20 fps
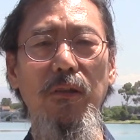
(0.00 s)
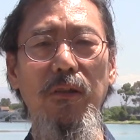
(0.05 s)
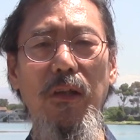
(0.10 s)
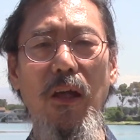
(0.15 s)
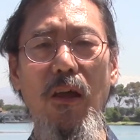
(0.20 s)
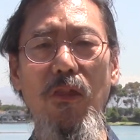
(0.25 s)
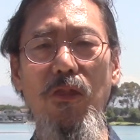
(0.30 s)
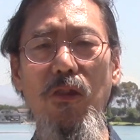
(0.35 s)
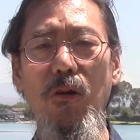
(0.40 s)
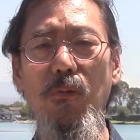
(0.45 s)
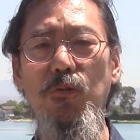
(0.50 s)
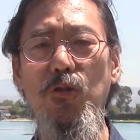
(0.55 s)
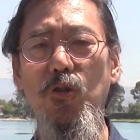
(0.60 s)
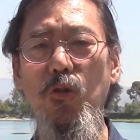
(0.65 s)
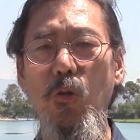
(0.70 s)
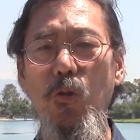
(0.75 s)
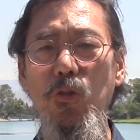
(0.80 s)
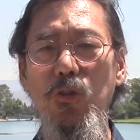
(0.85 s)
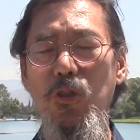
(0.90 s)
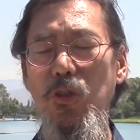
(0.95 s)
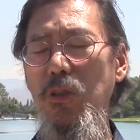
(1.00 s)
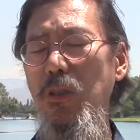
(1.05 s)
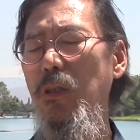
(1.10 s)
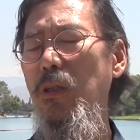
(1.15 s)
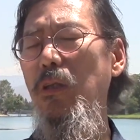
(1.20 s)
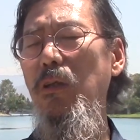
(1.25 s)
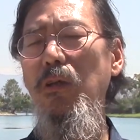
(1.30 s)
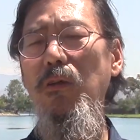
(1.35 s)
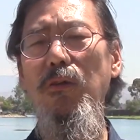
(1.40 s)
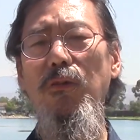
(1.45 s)
death of George
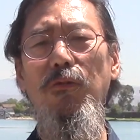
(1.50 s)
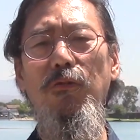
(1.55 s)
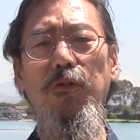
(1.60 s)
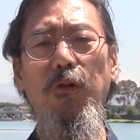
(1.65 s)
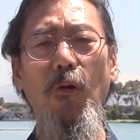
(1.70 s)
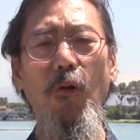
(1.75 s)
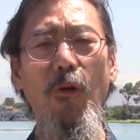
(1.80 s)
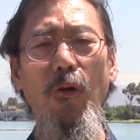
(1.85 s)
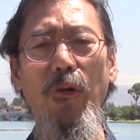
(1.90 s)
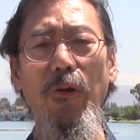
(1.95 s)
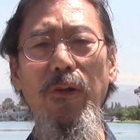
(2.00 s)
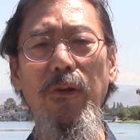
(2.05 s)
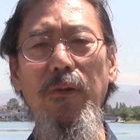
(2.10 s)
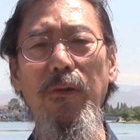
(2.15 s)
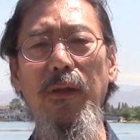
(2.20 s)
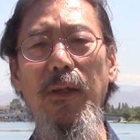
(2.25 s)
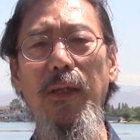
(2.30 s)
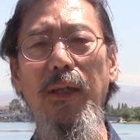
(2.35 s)
Floyd,